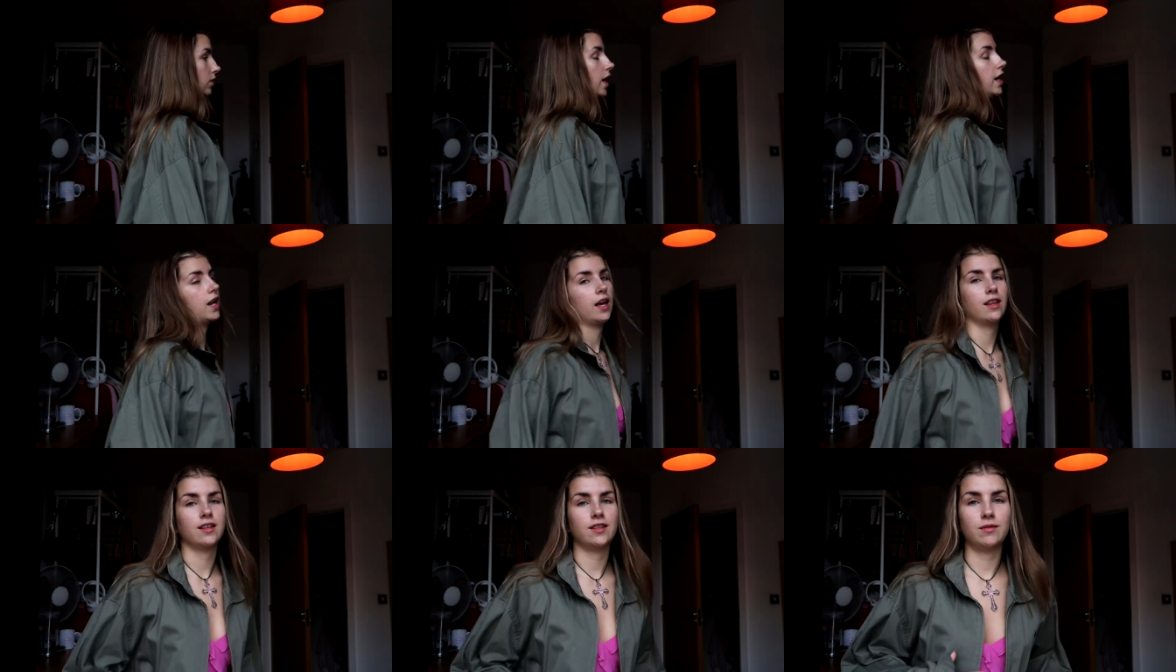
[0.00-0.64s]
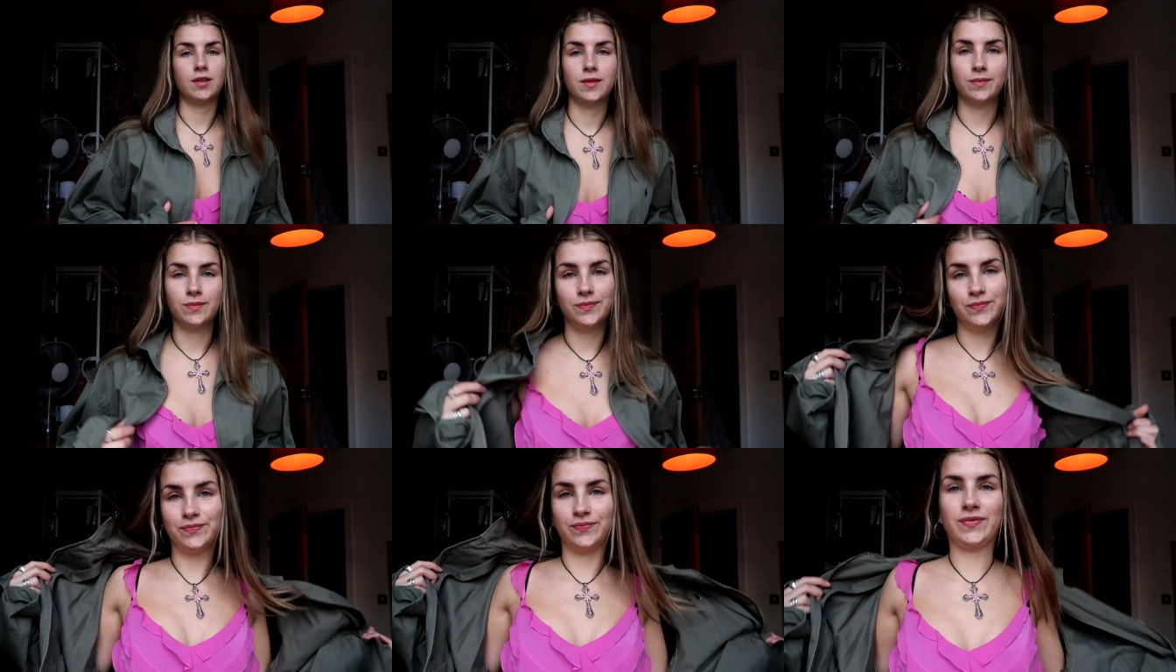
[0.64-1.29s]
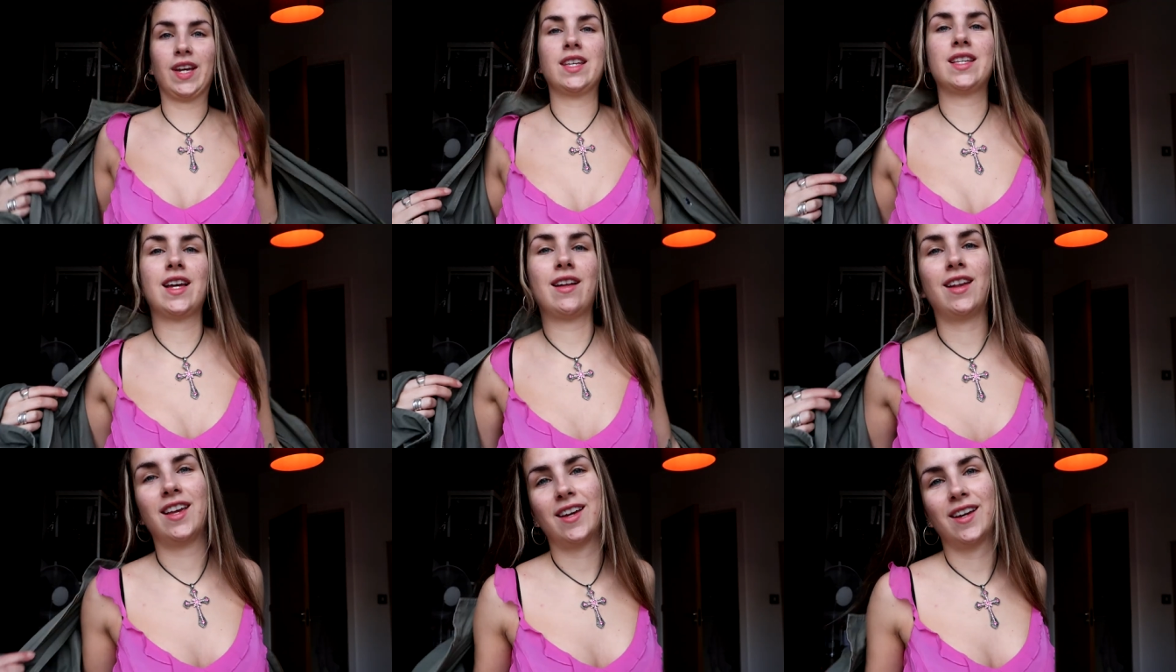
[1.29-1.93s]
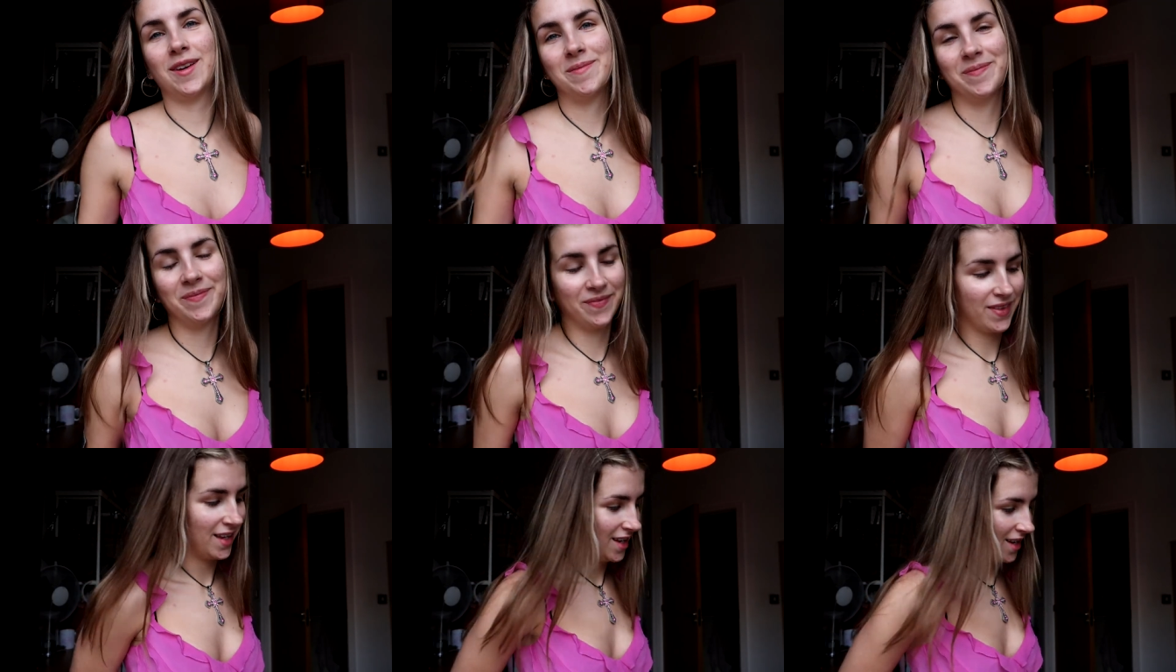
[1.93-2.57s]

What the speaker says: I like this one. I sound like I'm